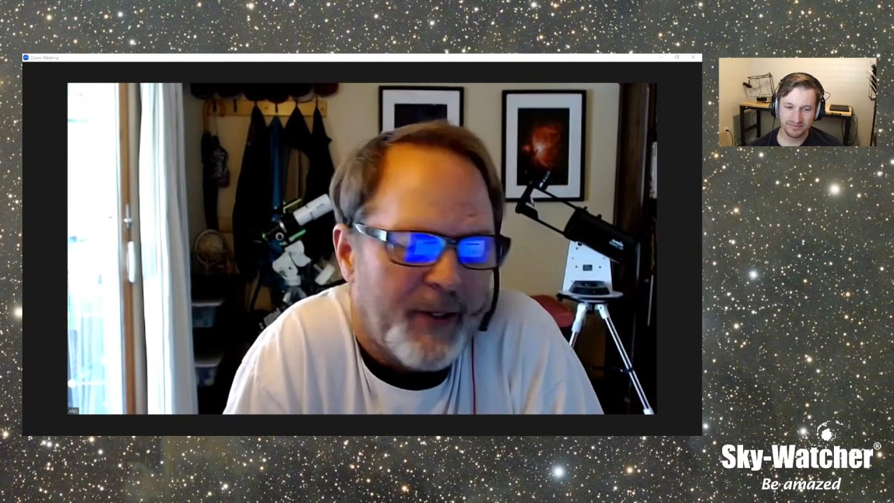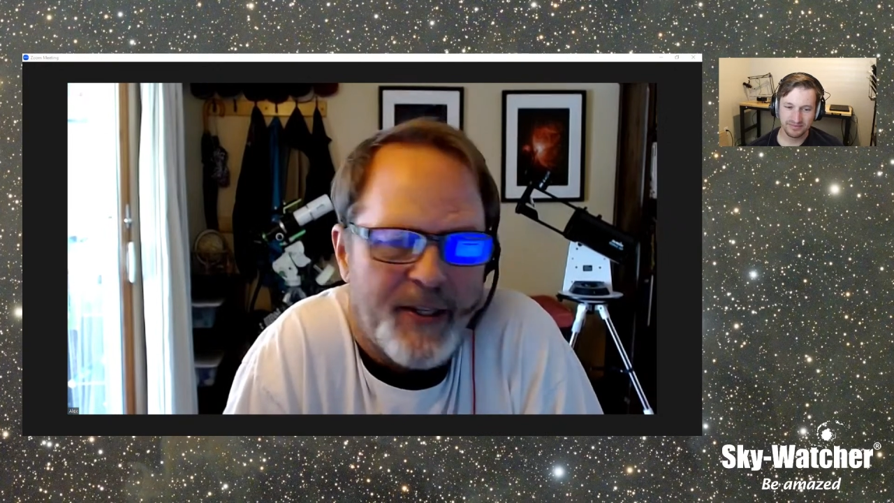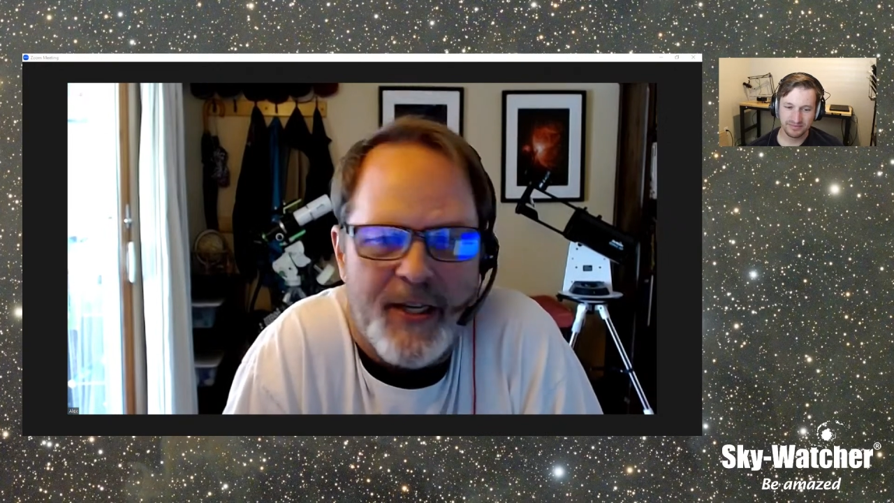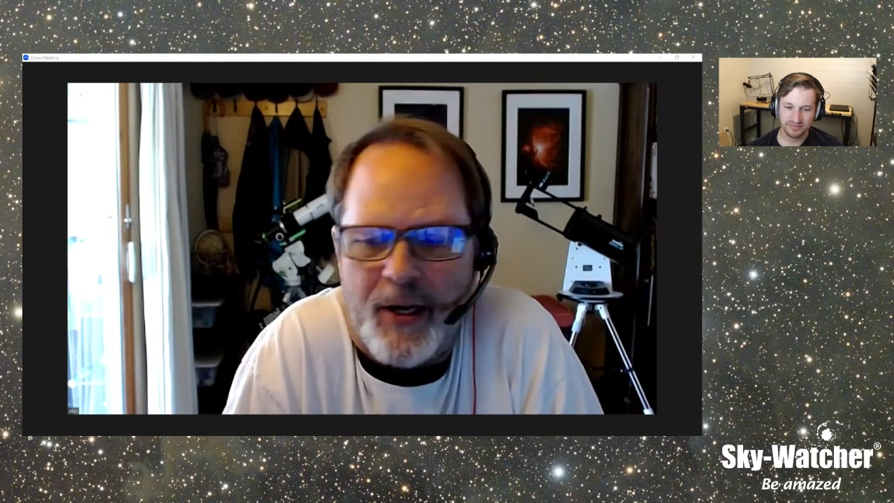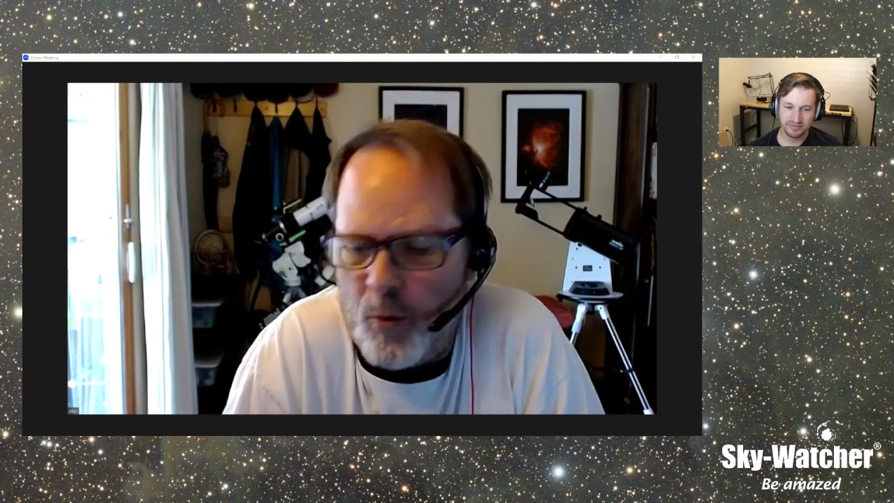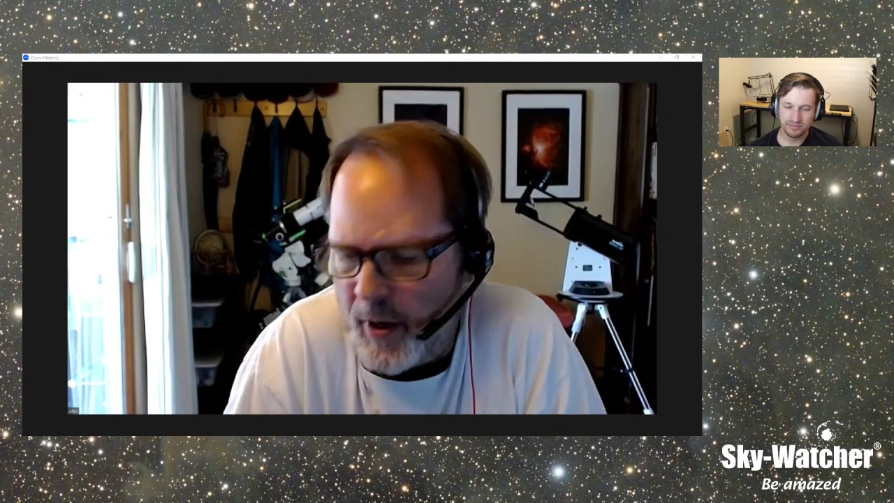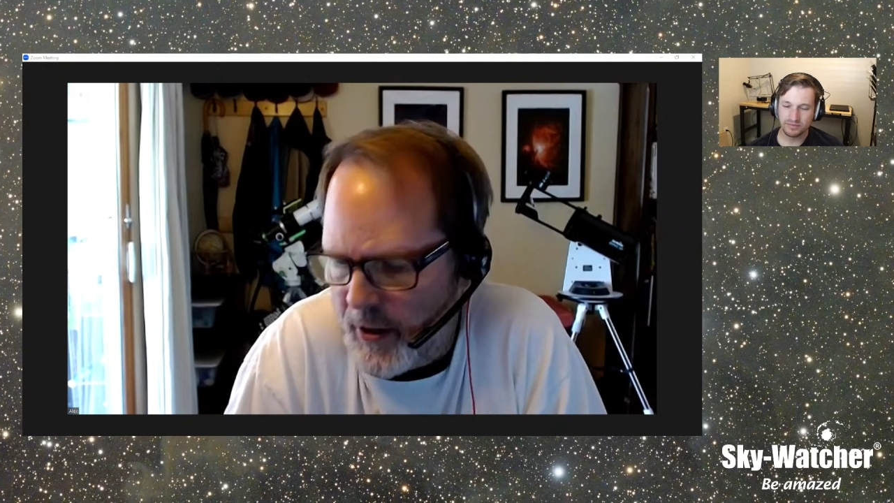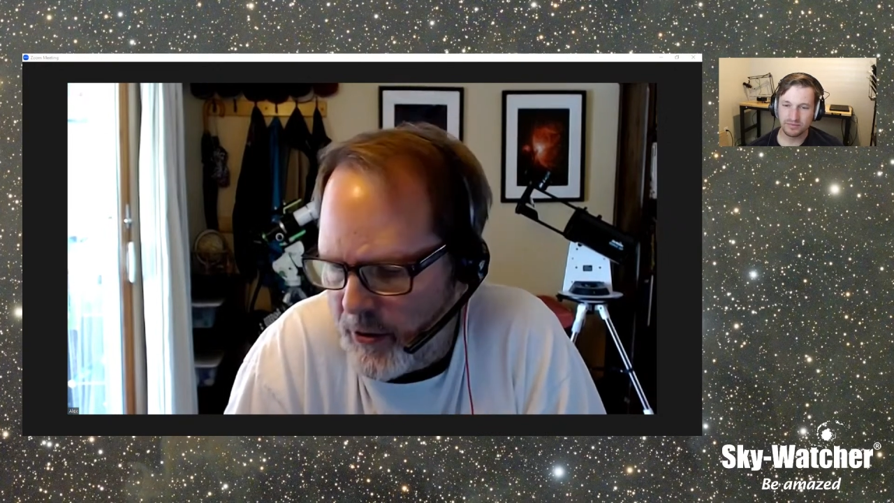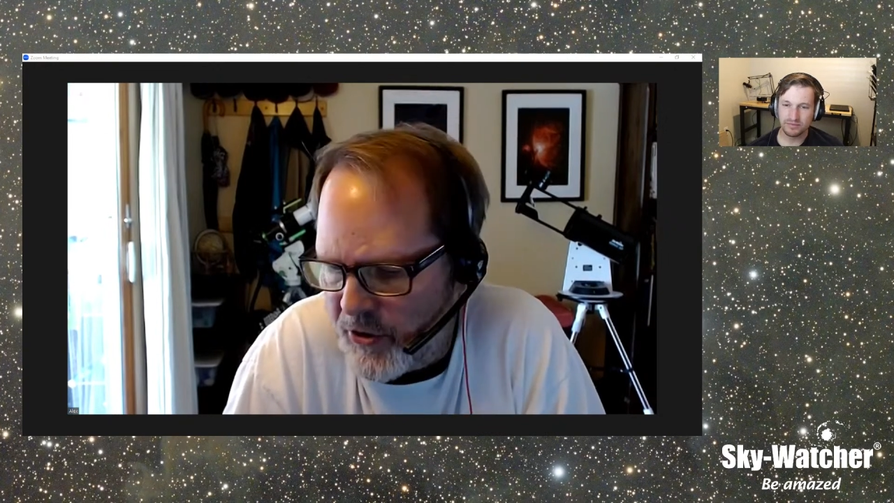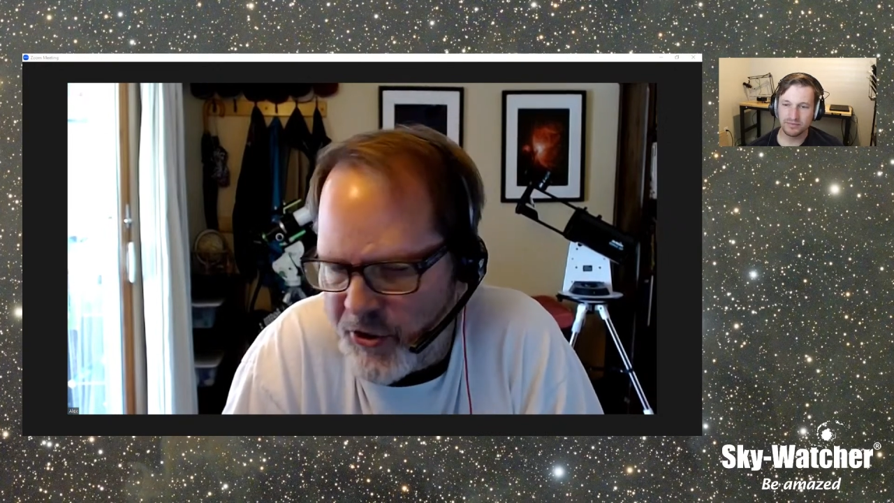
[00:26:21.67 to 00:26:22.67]
that's kind of one of
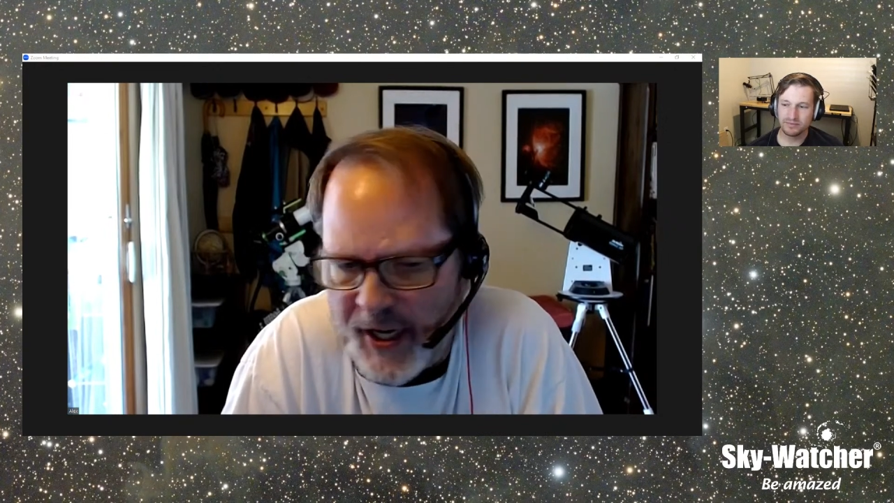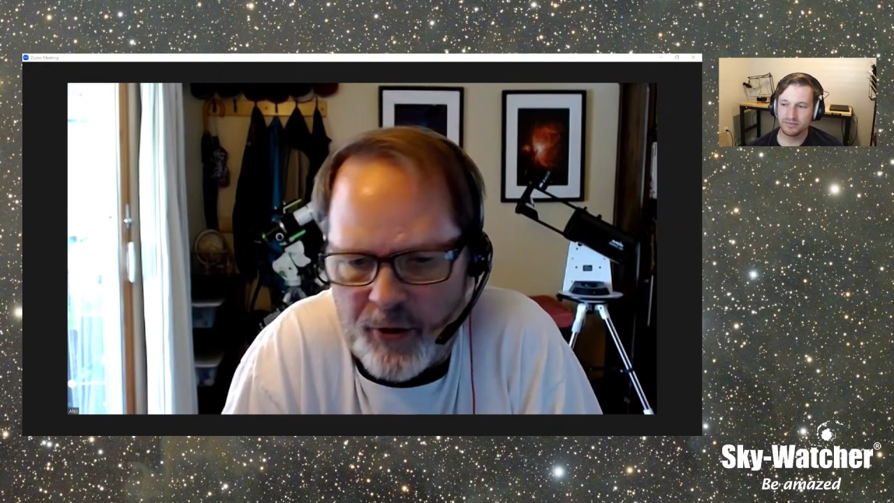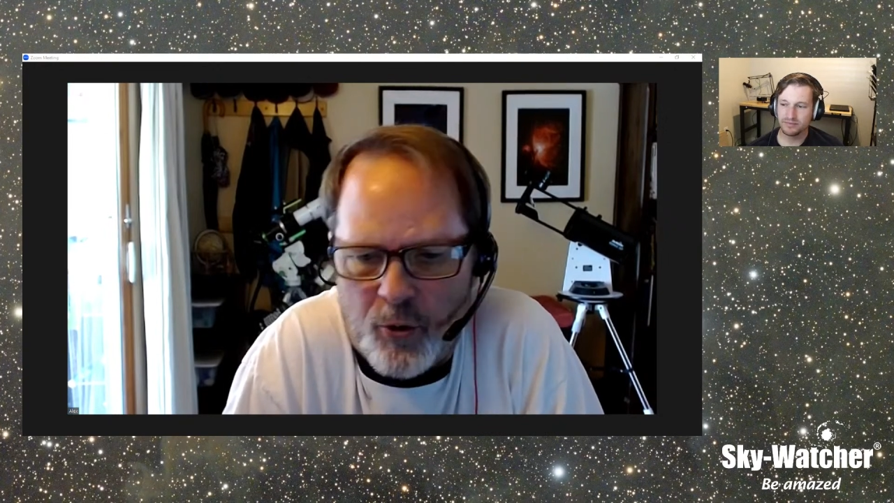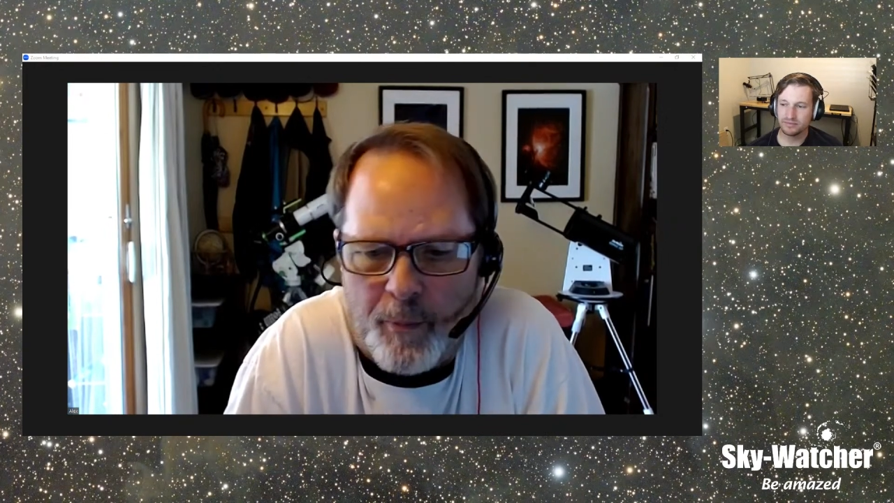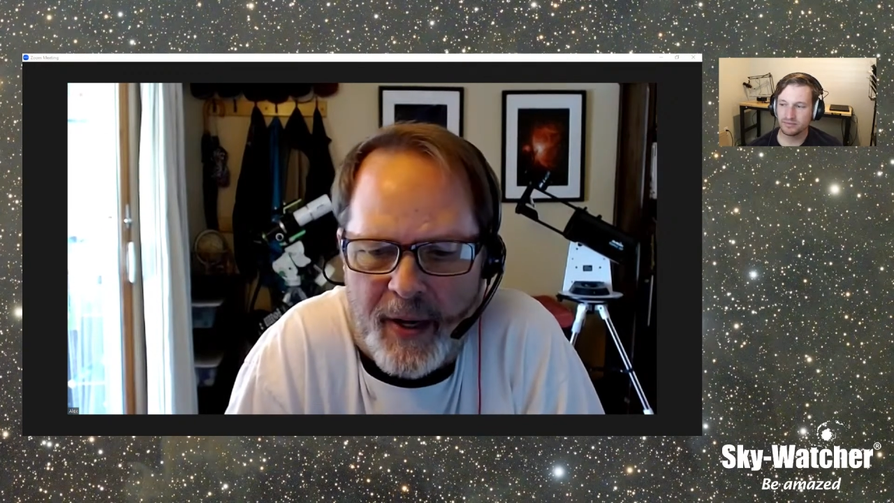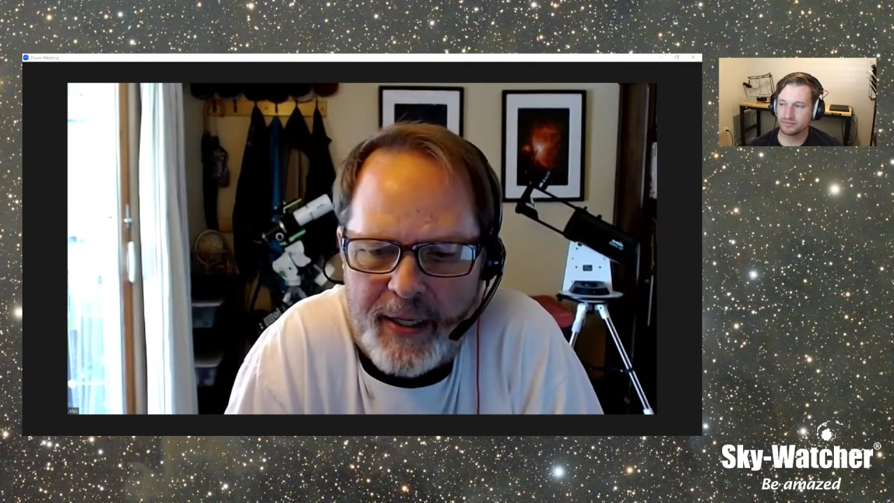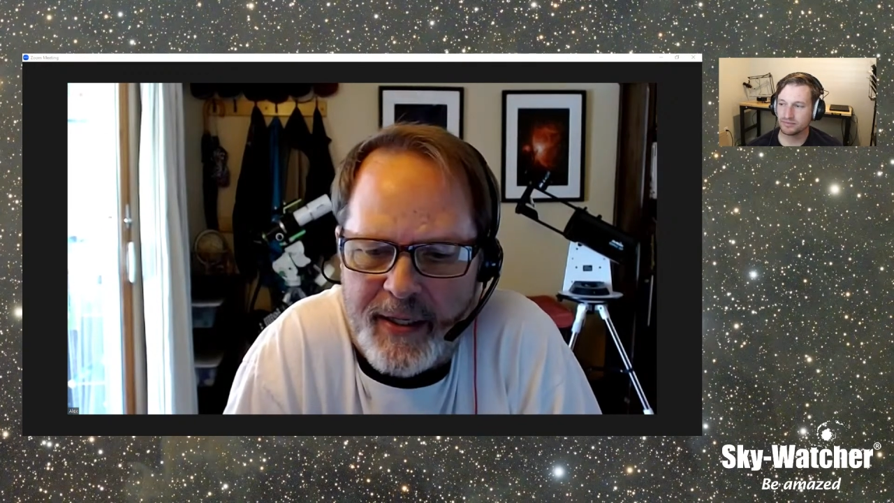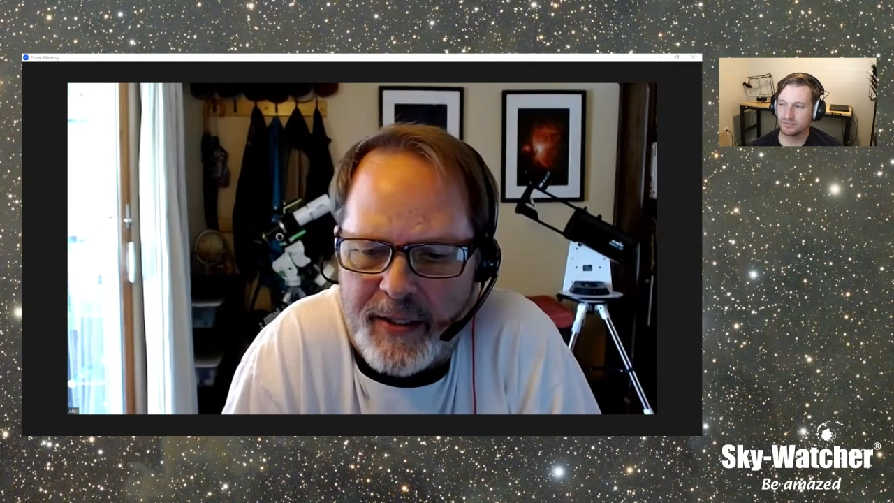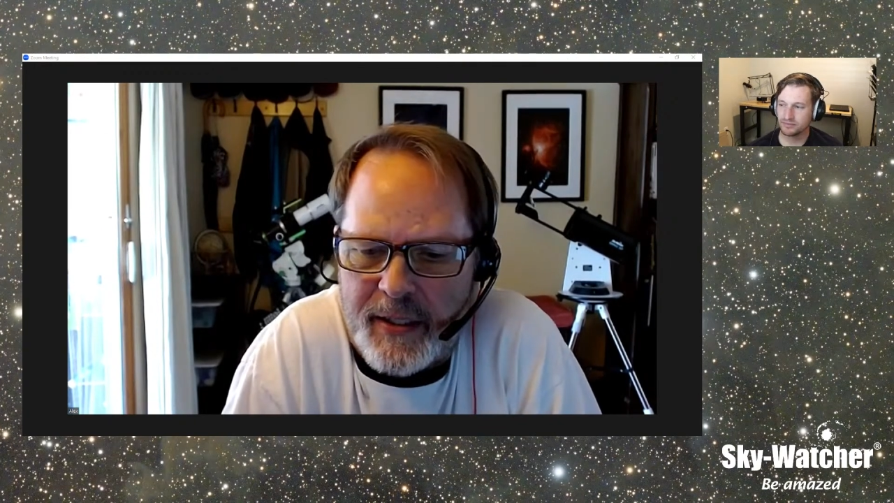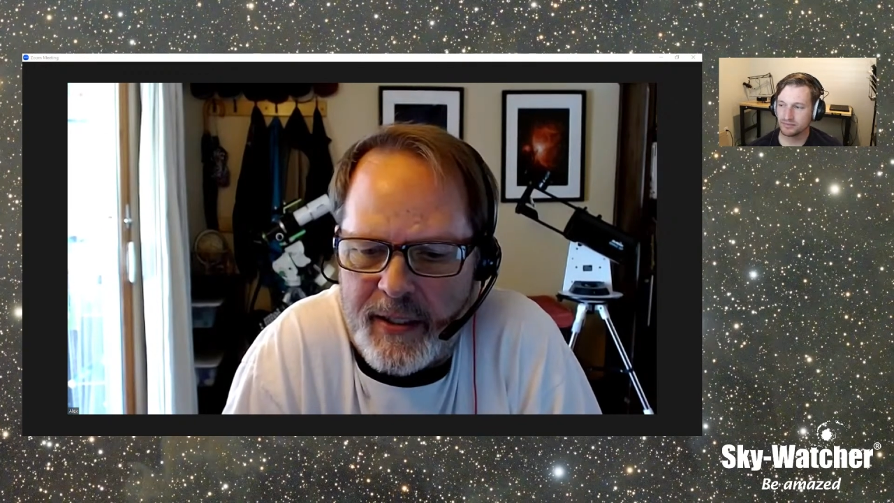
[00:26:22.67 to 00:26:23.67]
those general maintenance